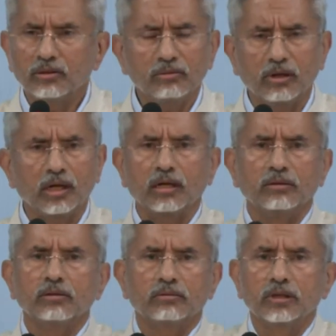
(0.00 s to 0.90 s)
No,
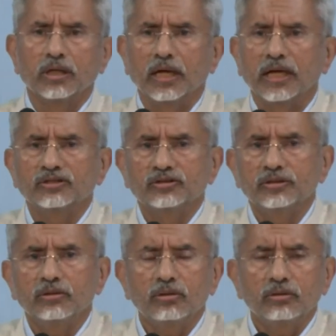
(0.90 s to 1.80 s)
uh, look,
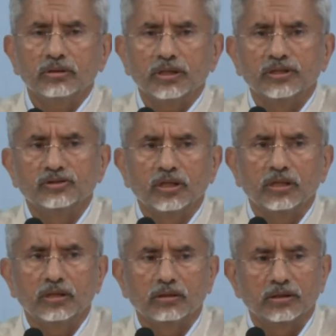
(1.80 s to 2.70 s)
SCO is
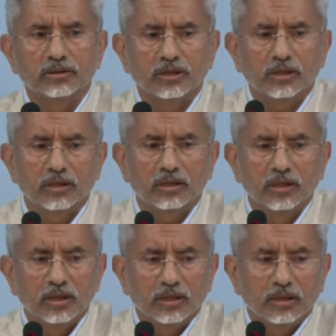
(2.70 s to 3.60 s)
a is
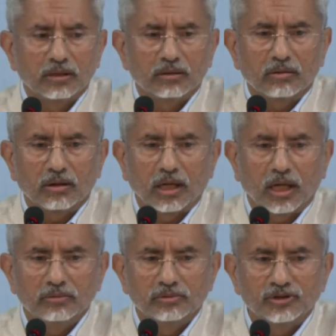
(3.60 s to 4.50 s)
a uh,
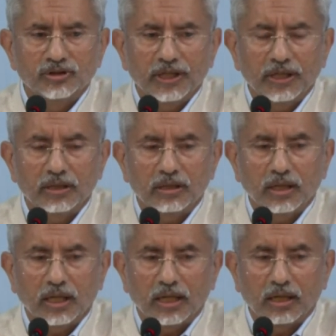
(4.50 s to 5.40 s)
I would say
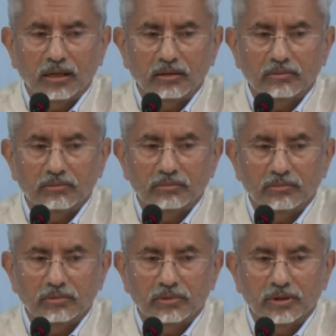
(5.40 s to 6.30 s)
uh,
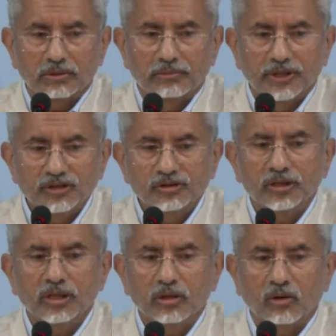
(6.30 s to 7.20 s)

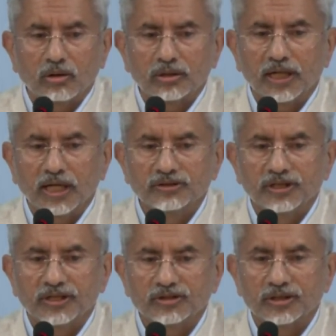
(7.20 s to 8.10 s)
regional
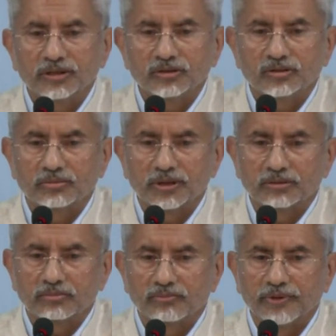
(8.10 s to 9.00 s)
organizations
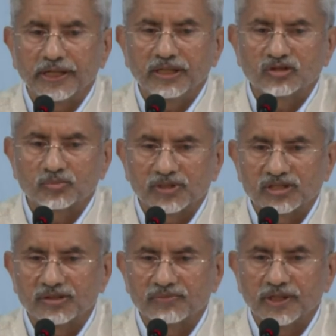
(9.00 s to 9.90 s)
with very
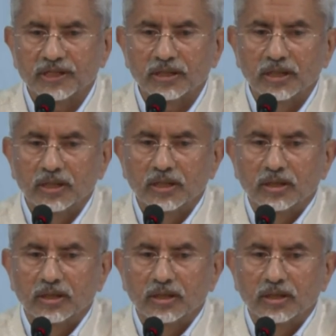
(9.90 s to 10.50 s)
specific